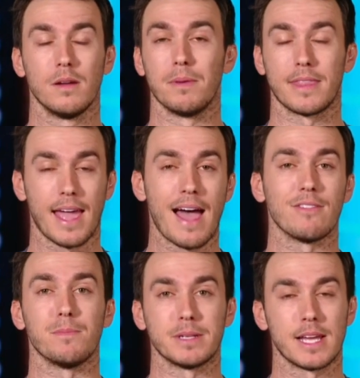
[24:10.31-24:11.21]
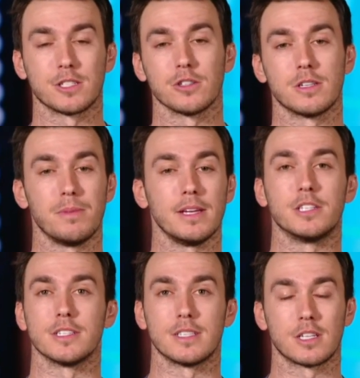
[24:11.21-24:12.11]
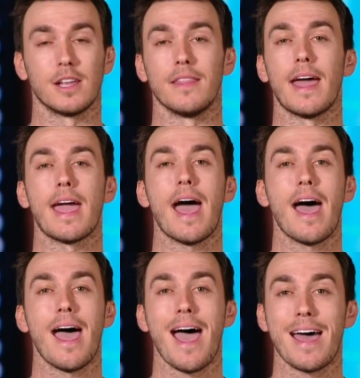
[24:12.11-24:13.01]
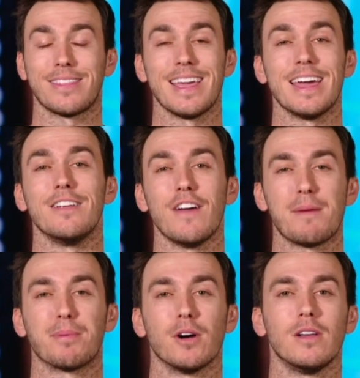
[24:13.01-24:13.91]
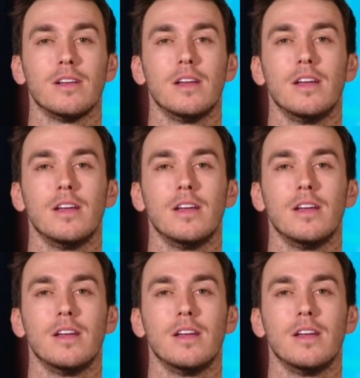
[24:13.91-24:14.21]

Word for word: But they have the potential to be just as good. And they, at the end of April,